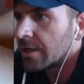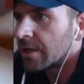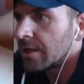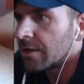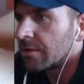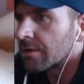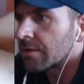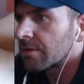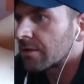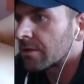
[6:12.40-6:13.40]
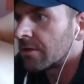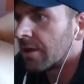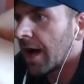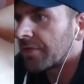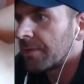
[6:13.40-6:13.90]
is
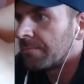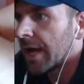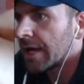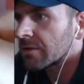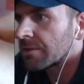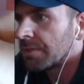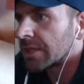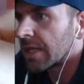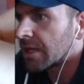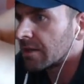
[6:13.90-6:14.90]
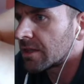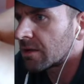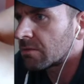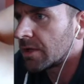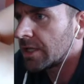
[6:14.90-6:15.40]
not the best, but
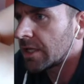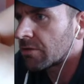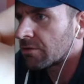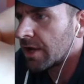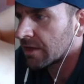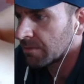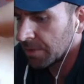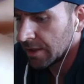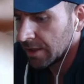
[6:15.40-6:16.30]
they're really crisp.